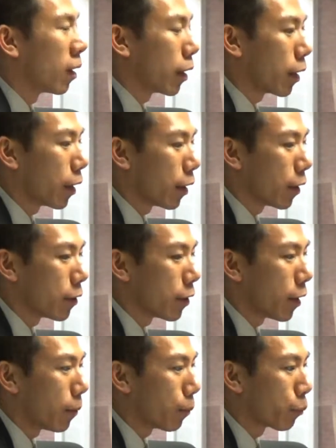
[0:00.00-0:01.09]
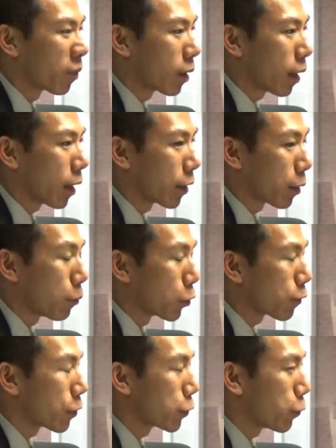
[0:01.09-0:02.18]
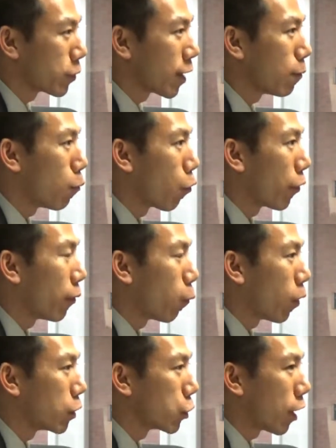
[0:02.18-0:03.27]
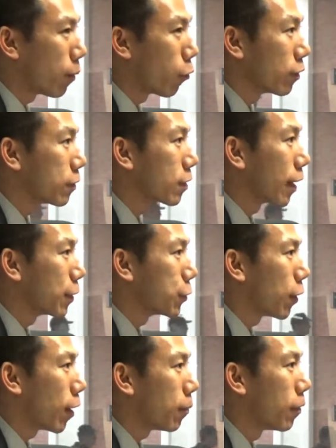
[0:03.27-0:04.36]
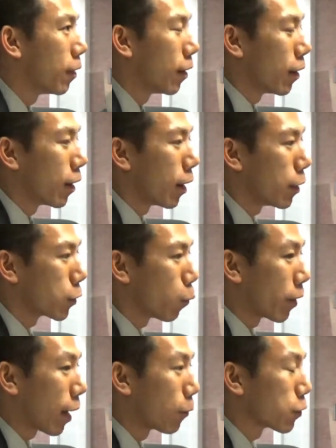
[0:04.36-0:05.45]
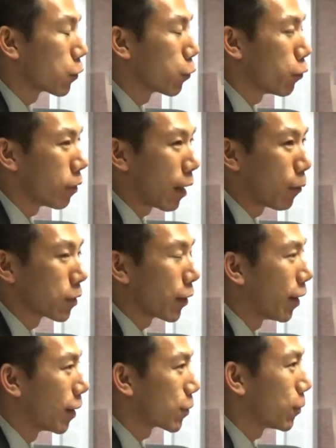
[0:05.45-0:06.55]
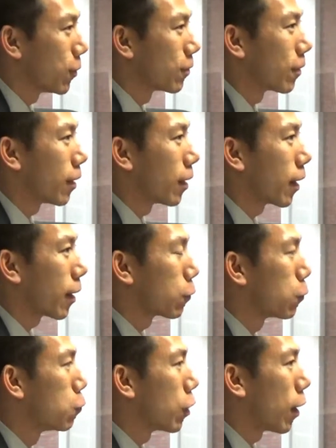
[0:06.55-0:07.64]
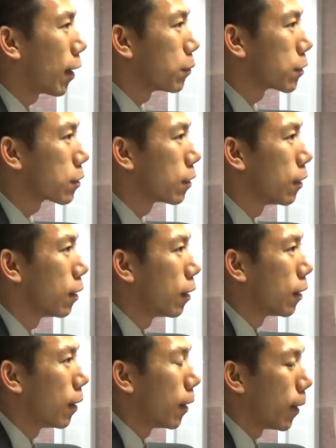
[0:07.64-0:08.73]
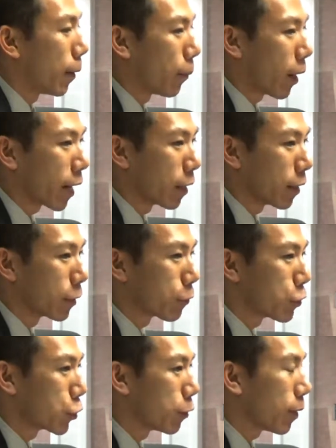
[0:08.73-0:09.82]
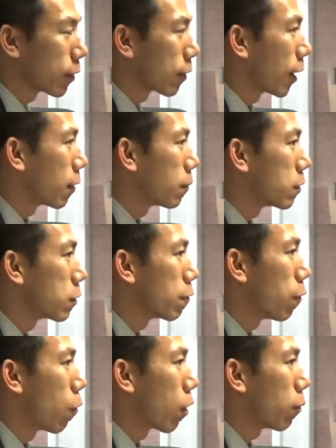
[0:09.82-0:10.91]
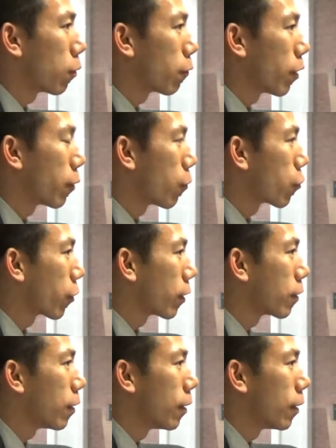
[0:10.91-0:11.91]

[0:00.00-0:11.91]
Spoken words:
and I think most of our students have more than one job, or at least a job. And so when I was a student, I was on the hustle, right? I had 2 jobs. I had an internship at KNBC4 with Fred Rogan.